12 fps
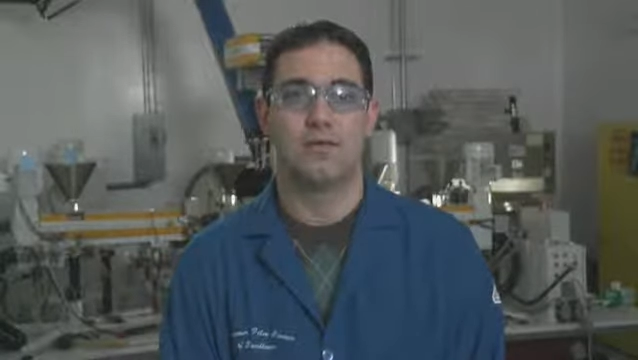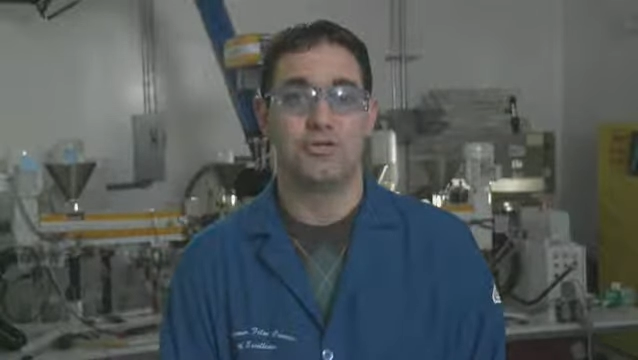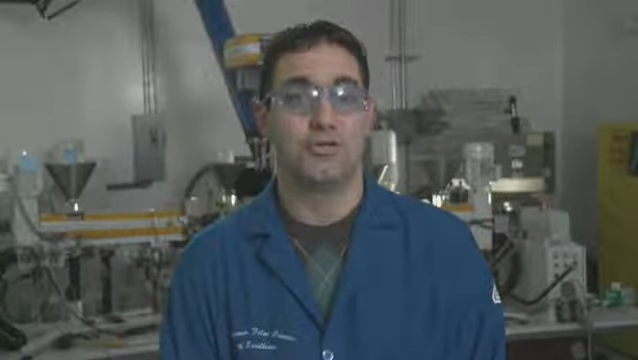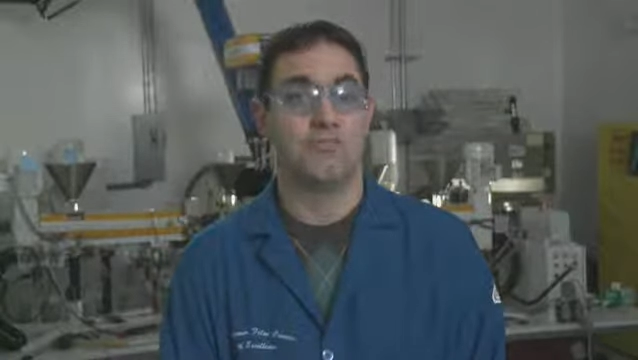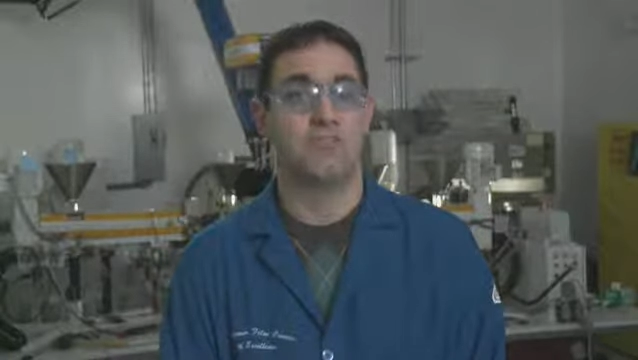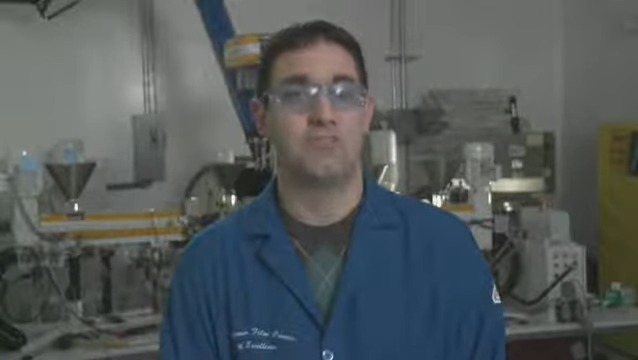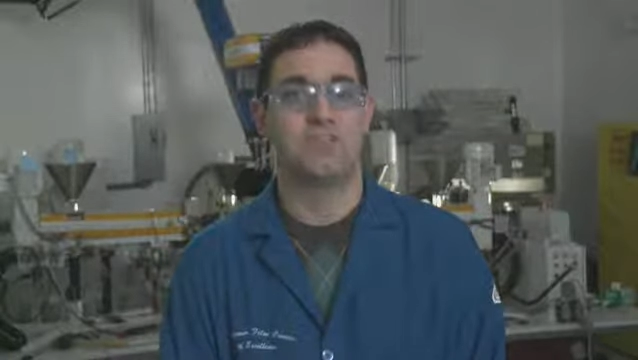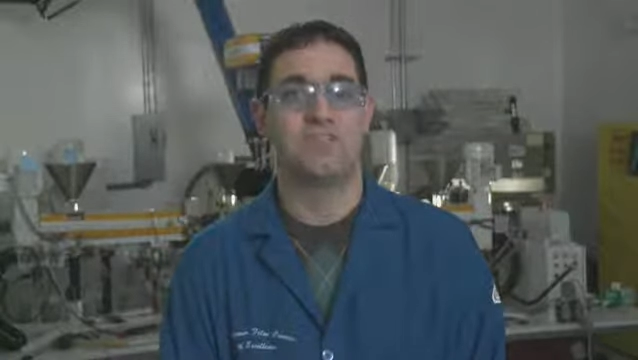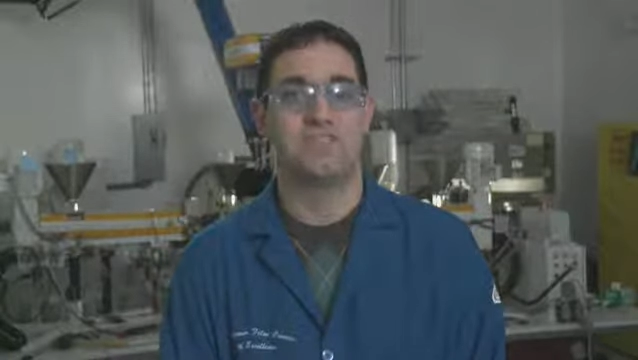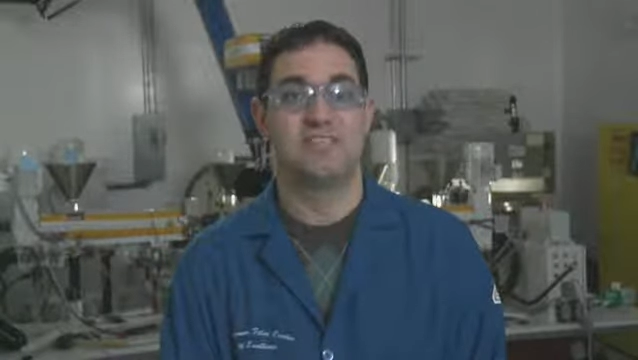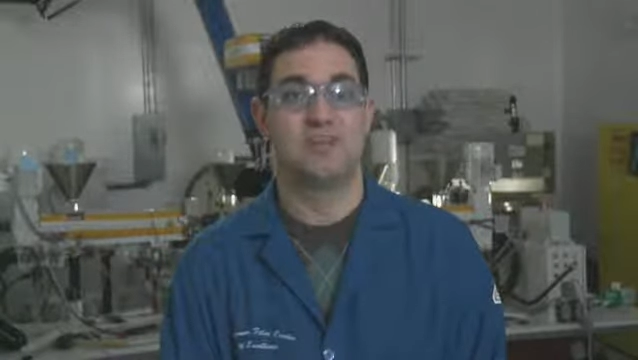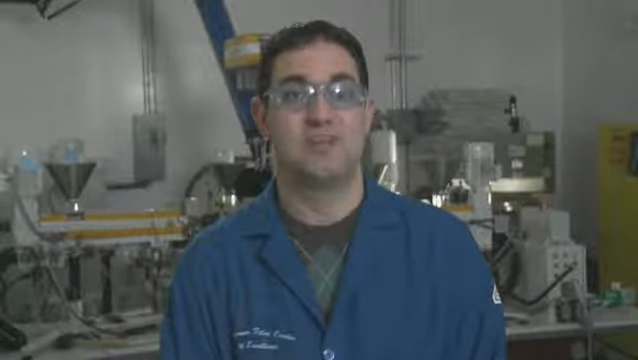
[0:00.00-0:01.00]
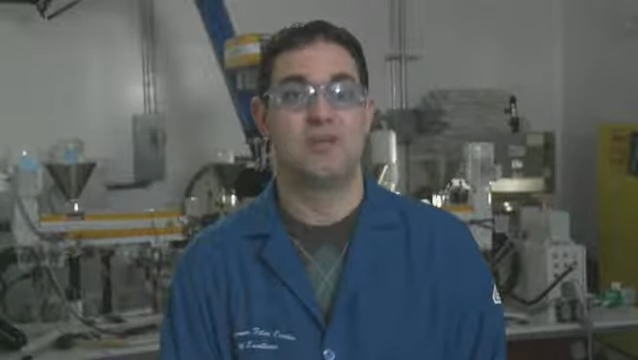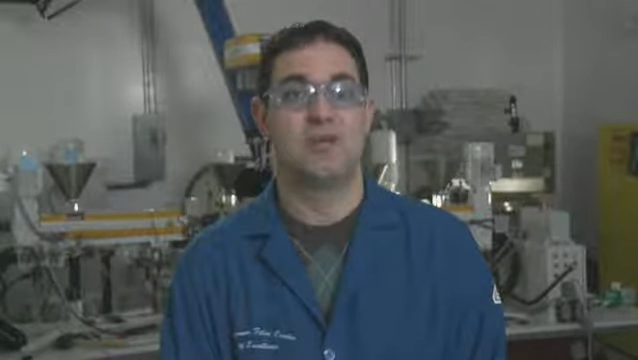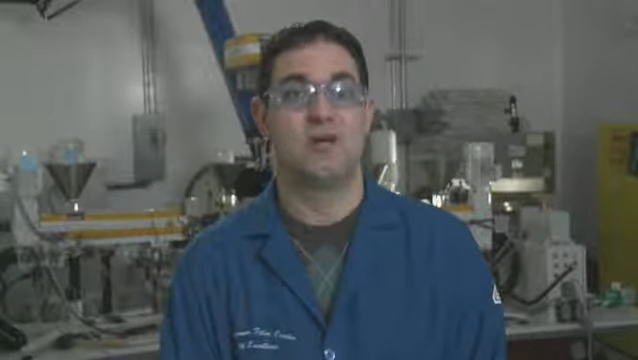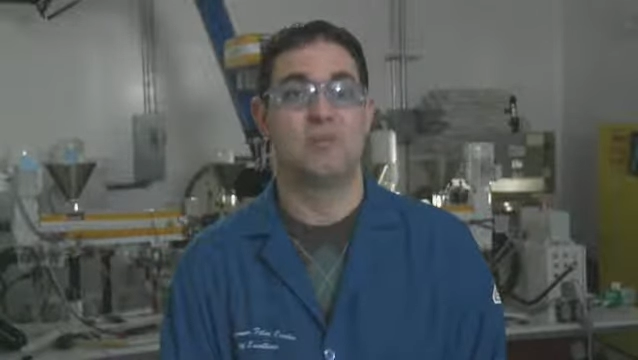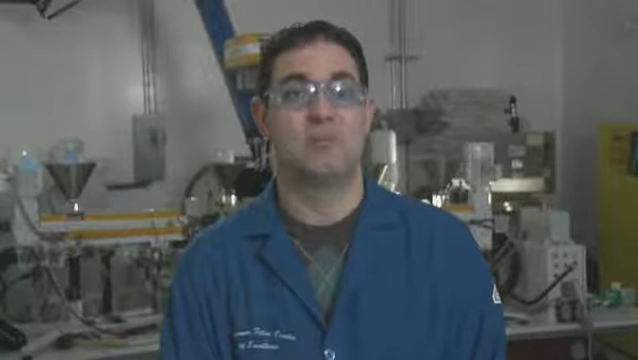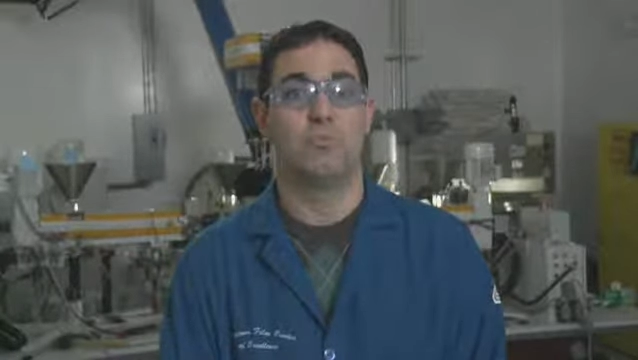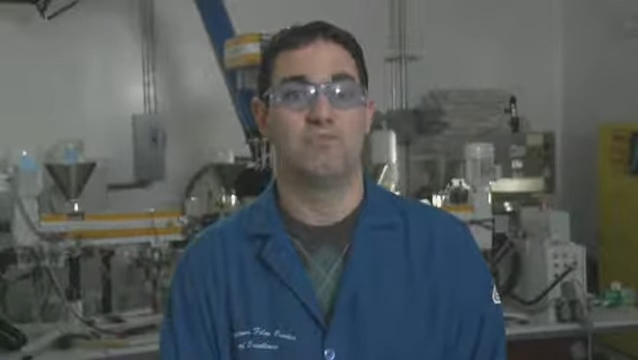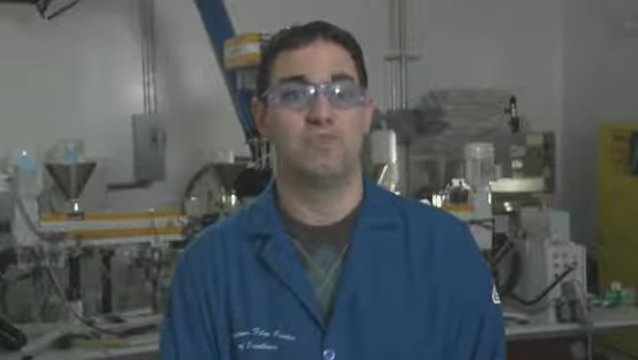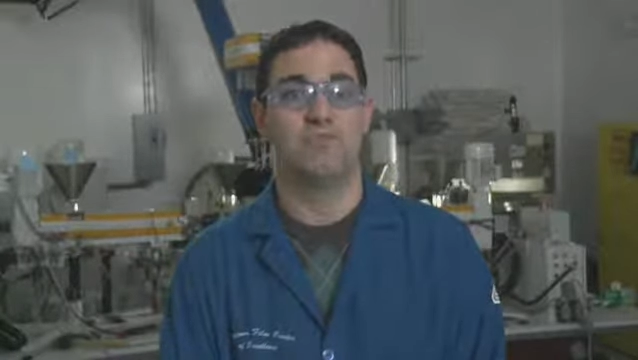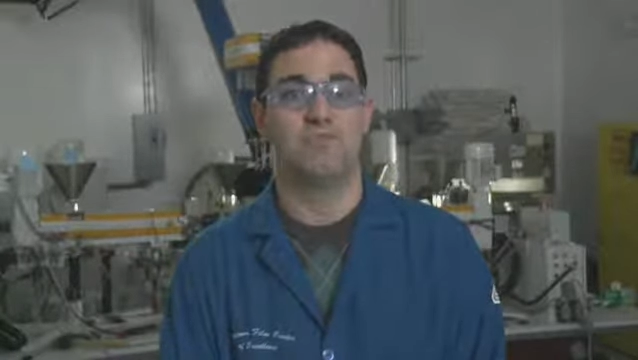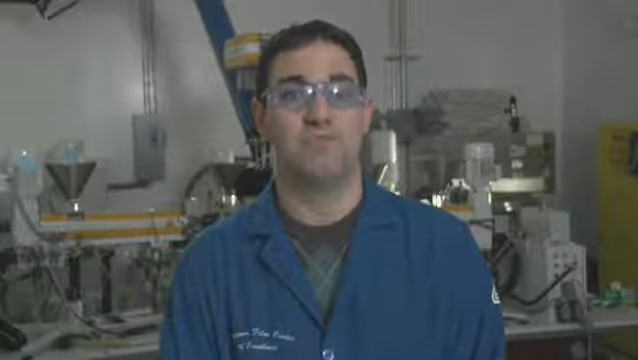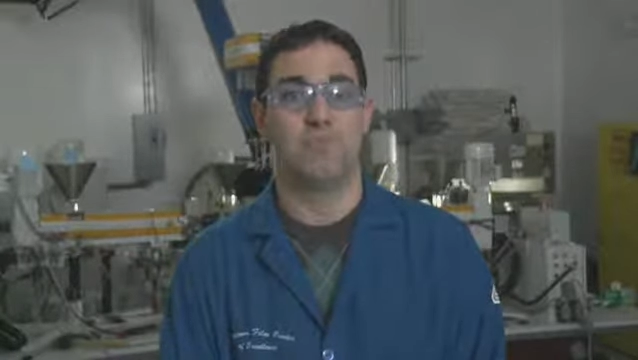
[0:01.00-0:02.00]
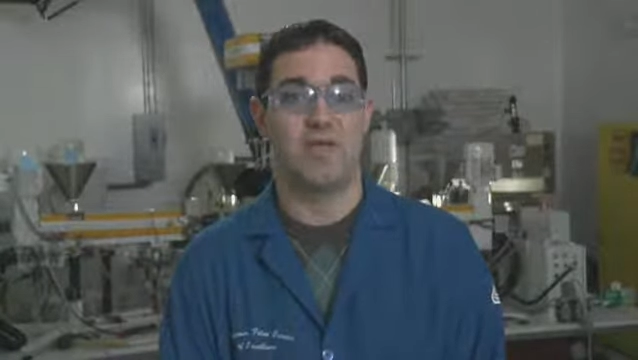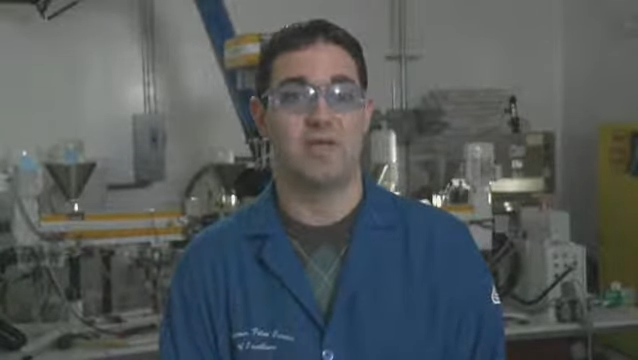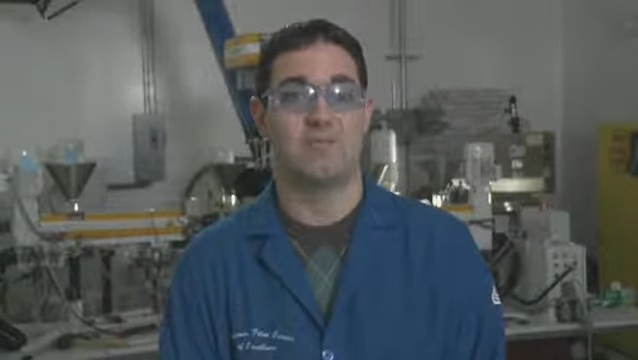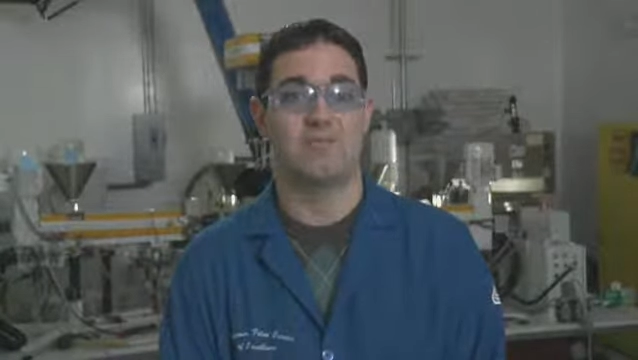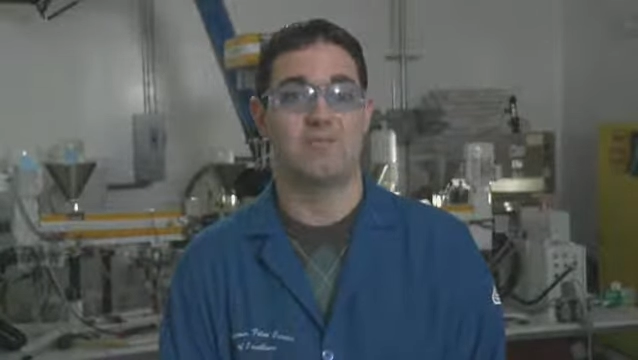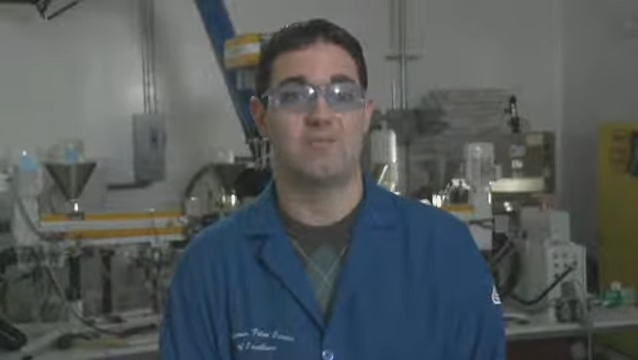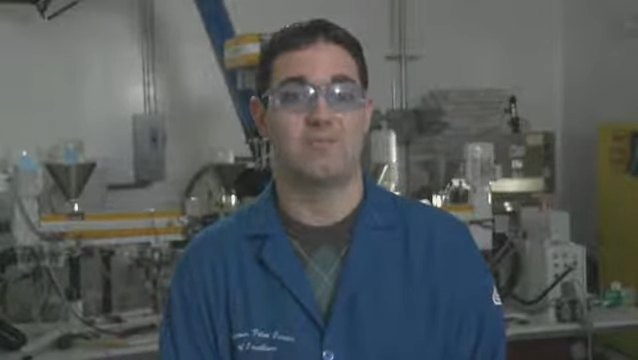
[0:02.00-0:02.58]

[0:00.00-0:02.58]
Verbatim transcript: You'll fill in the second column with this information.